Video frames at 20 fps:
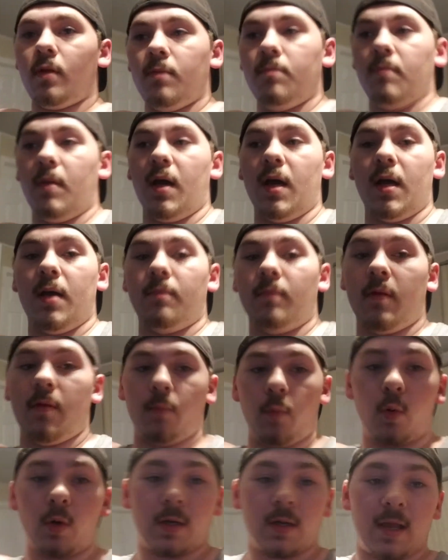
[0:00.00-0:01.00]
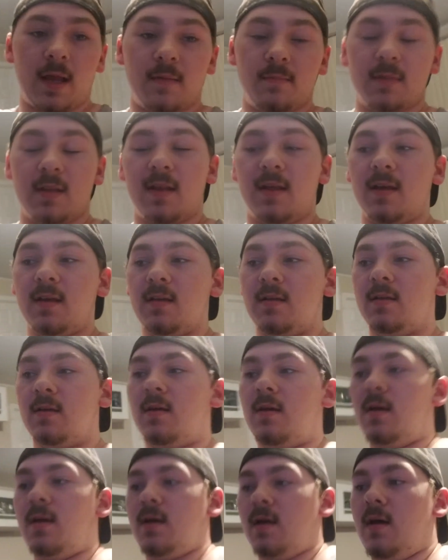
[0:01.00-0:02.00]
My motherboard came today.
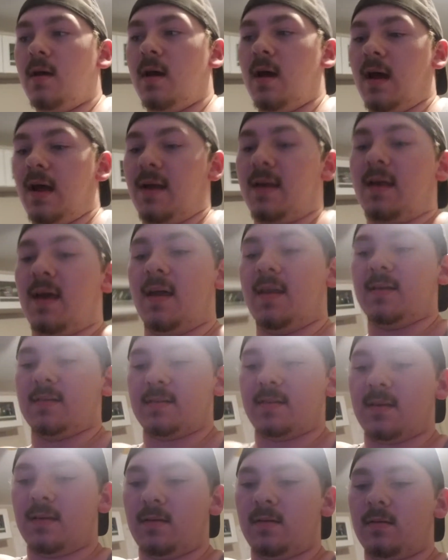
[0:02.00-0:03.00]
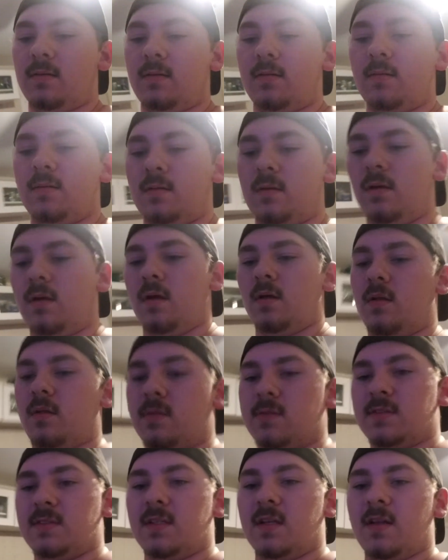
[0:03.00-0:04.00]
I got it
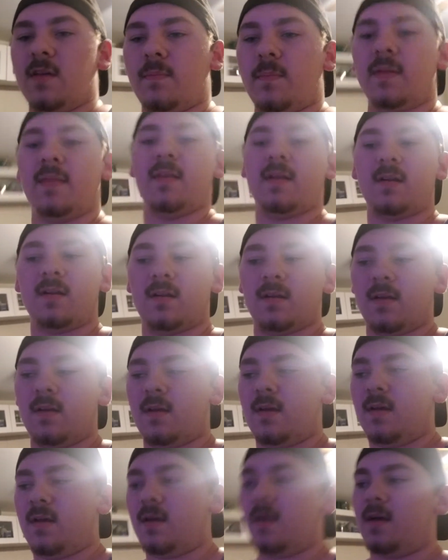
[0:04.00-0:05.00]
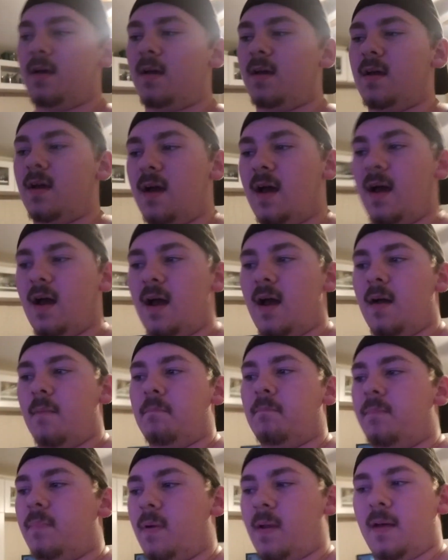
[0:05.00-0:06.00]
all set up in there,
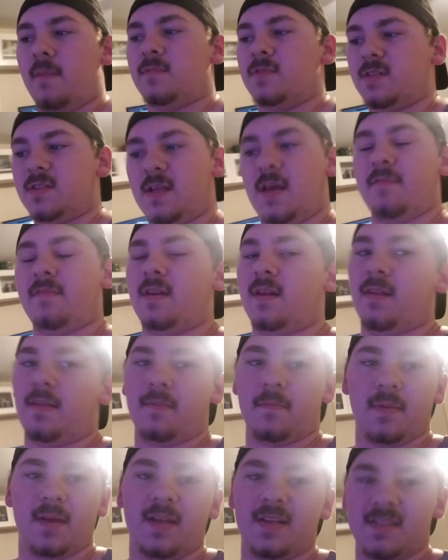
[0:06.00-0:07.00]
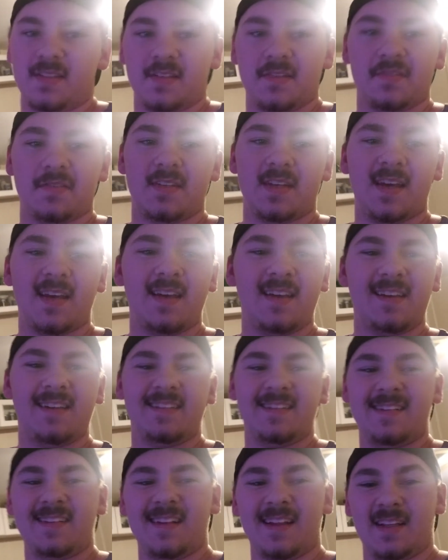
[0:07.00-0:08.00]
but I'm just having nothing but issues.
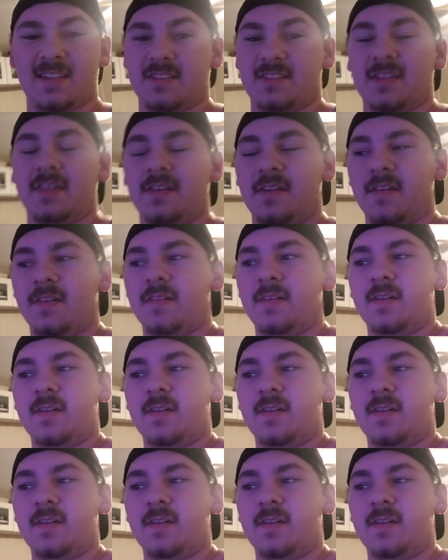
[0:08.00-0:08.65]
I'll show you.